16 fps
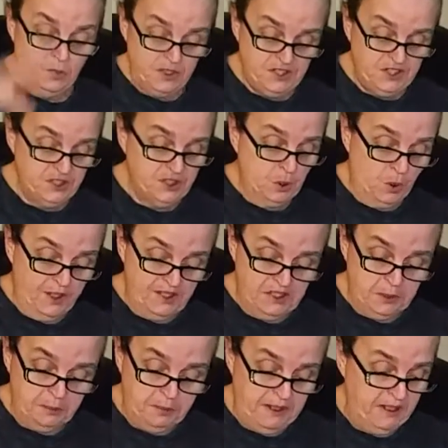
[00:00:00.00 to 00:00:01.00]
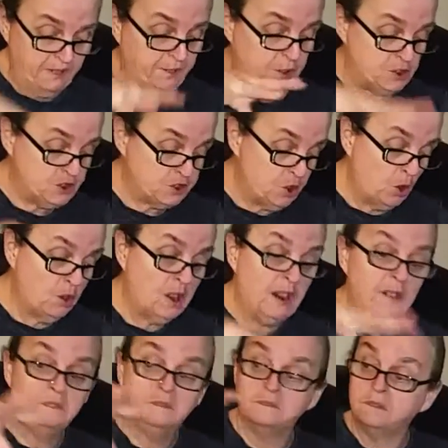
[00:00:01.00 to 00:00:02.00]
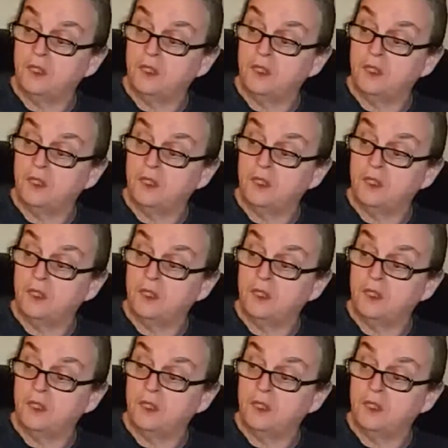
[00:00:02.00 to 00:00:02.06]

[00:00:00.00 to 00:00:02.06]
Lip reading: This is going to be for storing